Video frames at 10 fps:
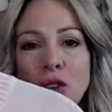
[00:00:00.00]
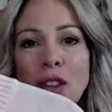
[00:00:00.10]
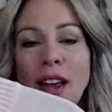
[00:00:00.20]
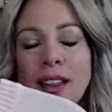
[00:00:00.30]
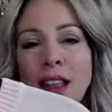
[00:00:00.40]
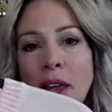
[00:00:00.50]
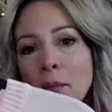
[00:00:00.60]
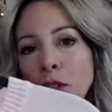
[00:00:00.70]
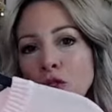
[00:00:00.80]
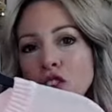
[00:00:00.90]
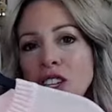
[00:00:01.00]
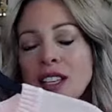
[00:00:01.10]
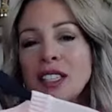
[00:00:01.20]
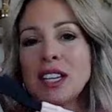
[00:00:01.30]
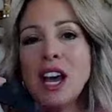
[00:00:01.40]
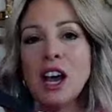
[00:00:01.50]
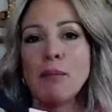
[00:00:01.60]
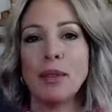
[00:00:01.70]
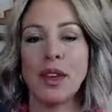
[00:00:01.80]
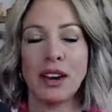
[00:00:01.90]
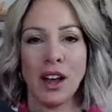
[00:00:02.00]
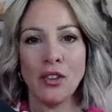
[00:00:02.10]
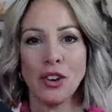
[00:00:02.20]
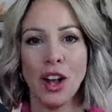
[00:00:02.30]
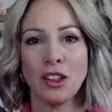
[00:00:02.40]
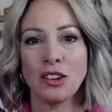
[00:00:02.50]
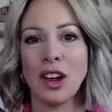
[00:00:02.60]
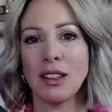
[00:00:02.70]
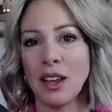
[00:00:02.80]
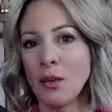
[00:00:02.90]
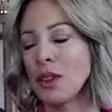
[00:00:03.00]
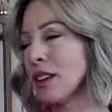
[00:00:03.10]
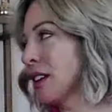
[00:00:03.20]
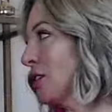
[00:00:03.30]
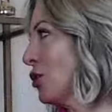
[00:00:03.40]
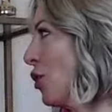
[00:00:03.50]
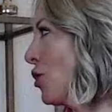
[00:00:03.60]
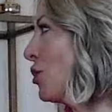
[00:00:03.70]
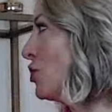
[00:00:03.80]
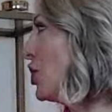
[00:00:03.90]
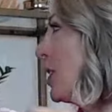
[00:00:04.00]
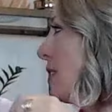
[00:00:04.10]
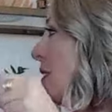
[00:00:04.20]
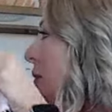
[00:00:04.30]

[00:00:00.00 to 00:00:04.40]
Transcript: or like light blue jeans. But that other color I like with like a darker jean.